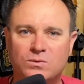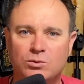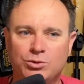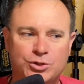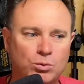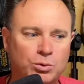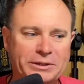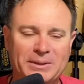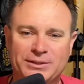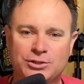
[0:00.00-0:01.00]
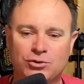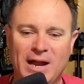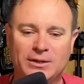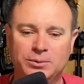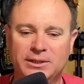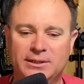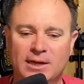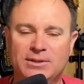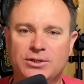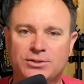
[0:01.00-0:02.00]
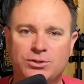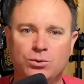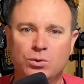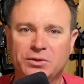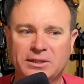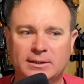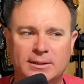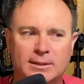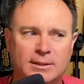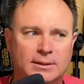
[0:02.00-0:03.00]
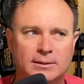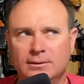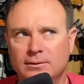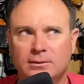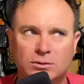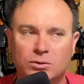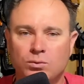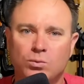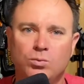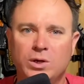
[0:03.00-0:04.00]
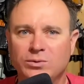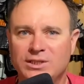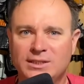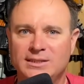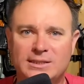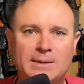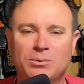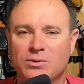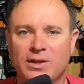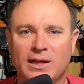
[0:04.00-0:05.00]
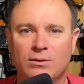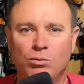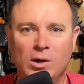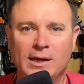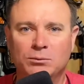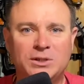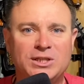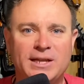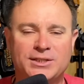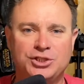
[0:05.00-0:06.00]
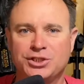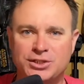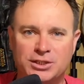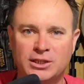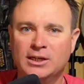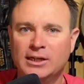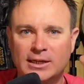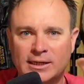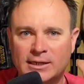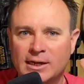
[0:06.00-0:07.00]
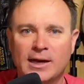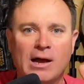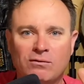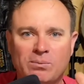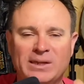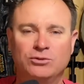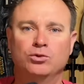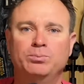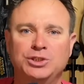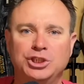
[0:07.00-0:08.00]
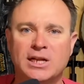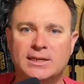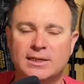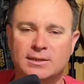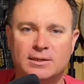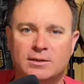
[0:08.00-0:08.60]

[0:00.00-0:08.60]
We're so worried about the drag queen coming to the school that we don't dig deeper than why. We think it's just a, uh, an alphabet group agenda.